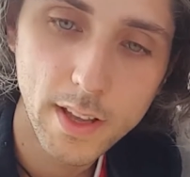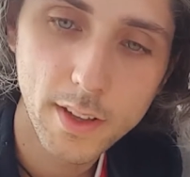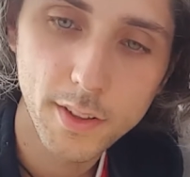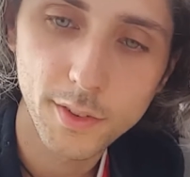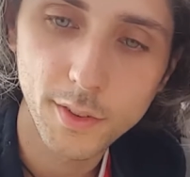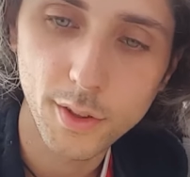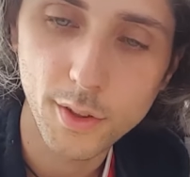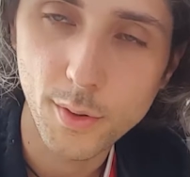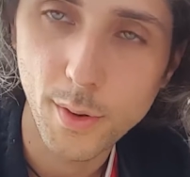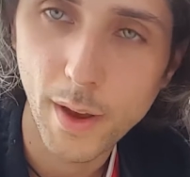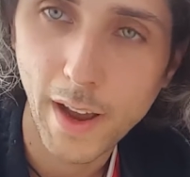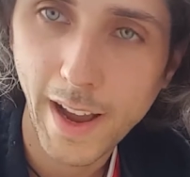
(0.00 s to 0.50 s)

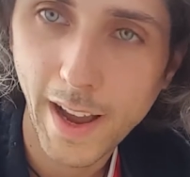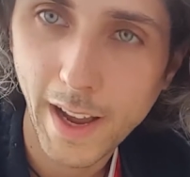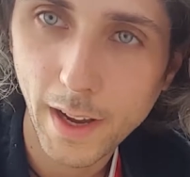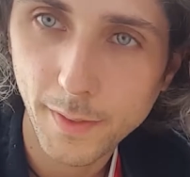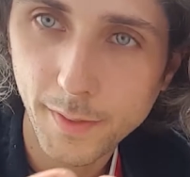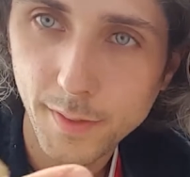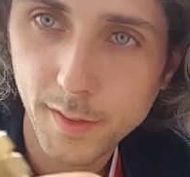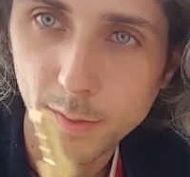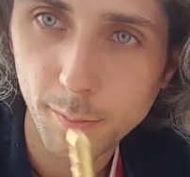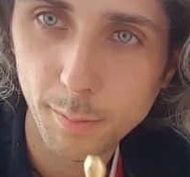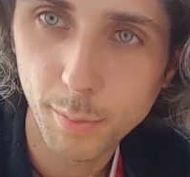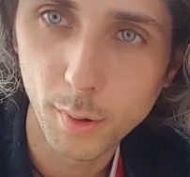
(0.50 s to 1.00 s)
So you
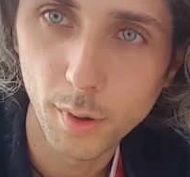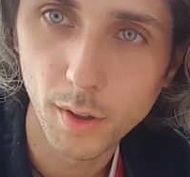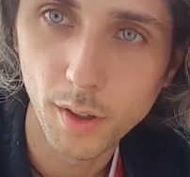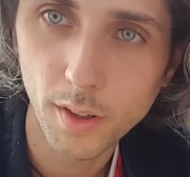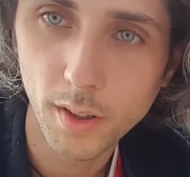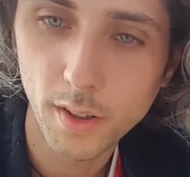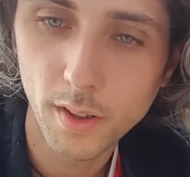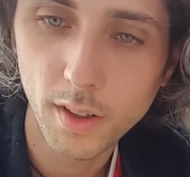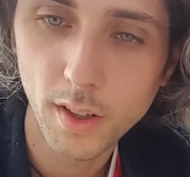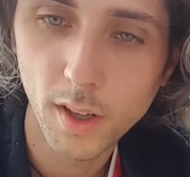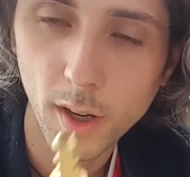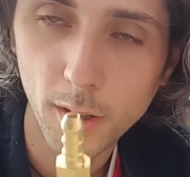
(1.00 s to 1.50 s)
have to
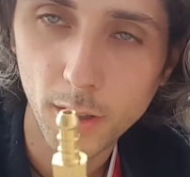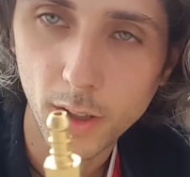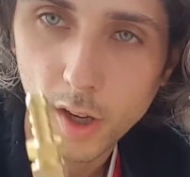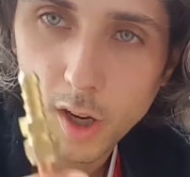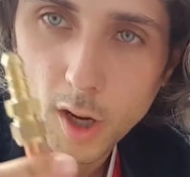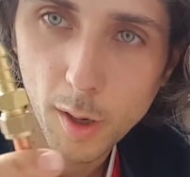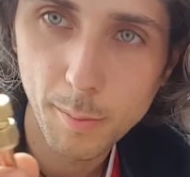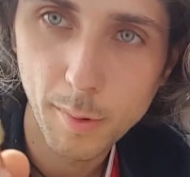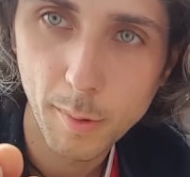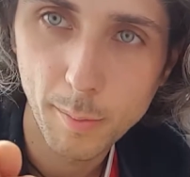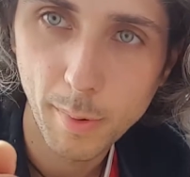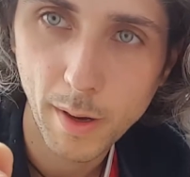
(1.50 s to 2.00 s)
put a
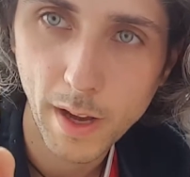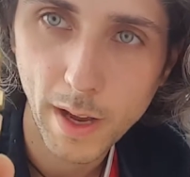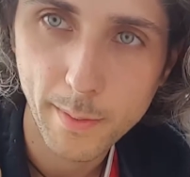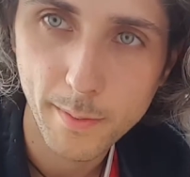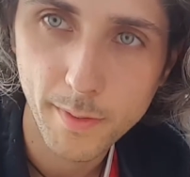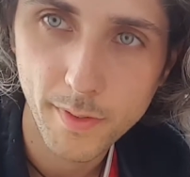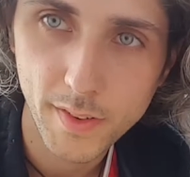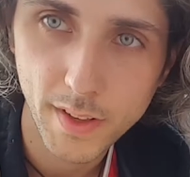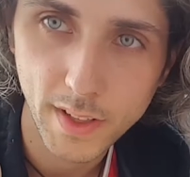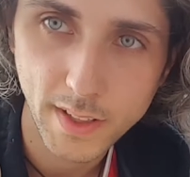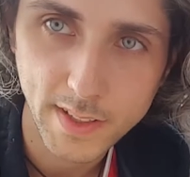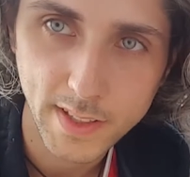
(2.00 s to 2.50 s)
copper
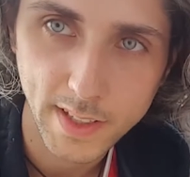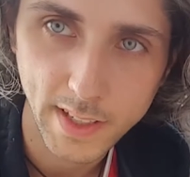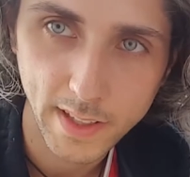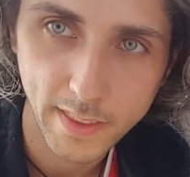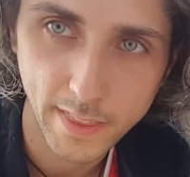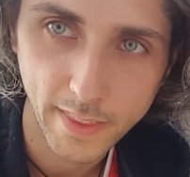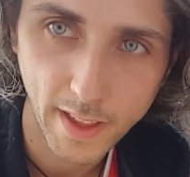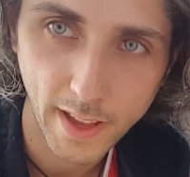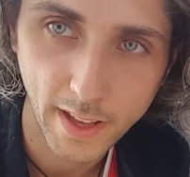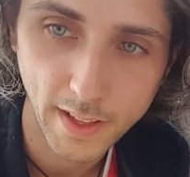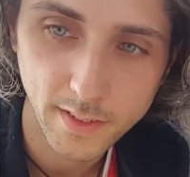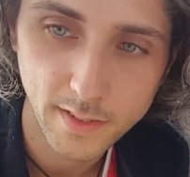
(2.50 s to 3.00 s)
pipe fixing
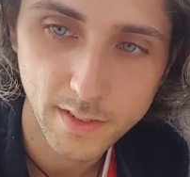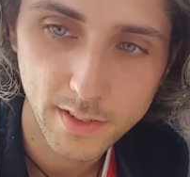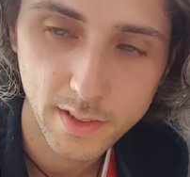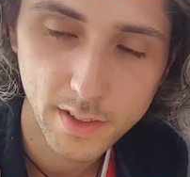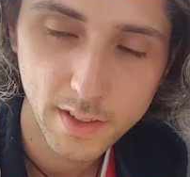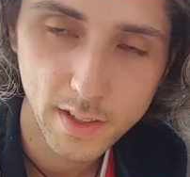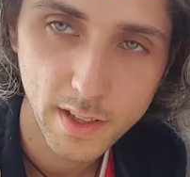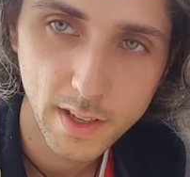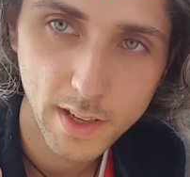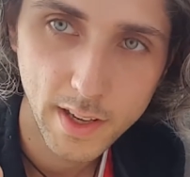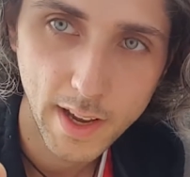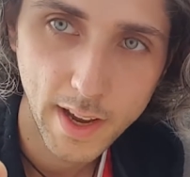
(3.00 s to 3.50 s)
in
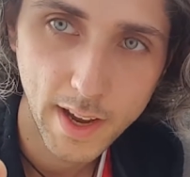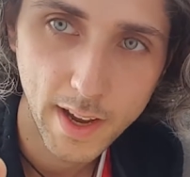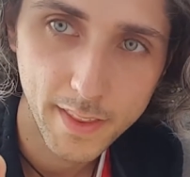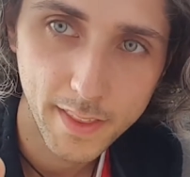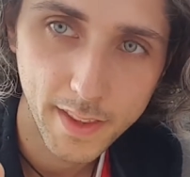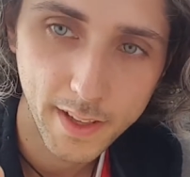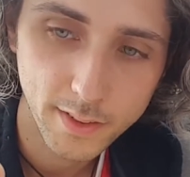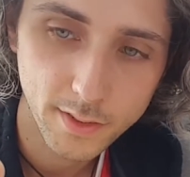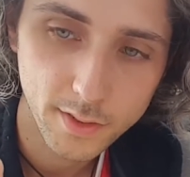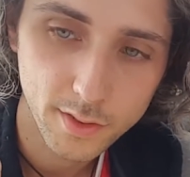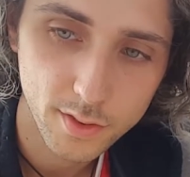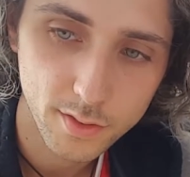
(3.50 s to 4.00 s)
that.
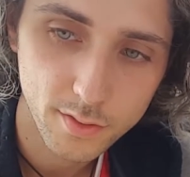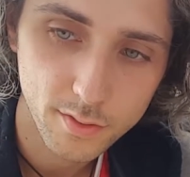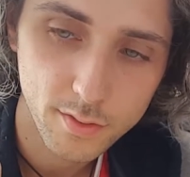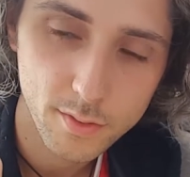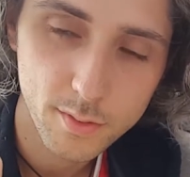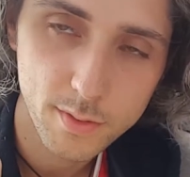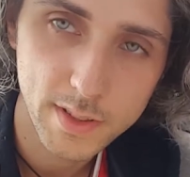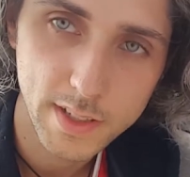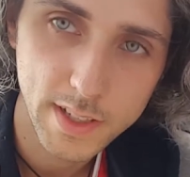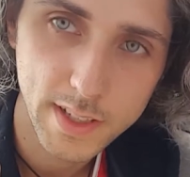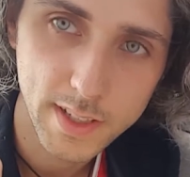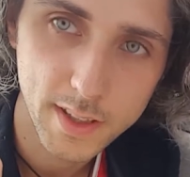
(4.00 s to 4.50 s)
And that
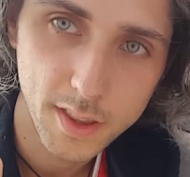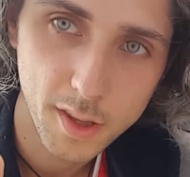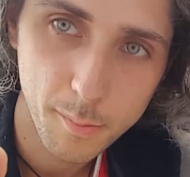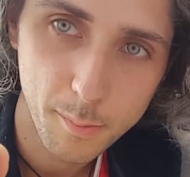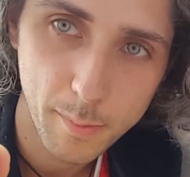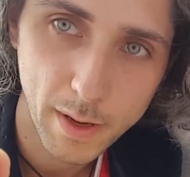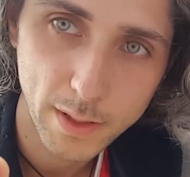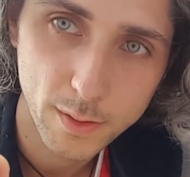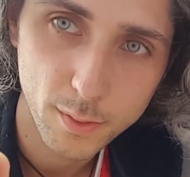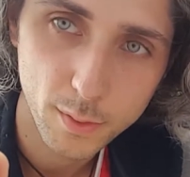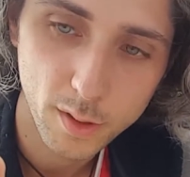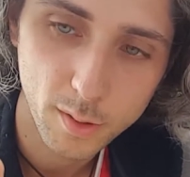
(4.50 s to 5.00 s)
screws in, the
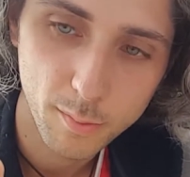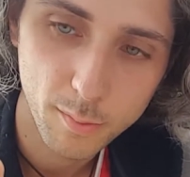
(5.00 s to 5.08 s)
metal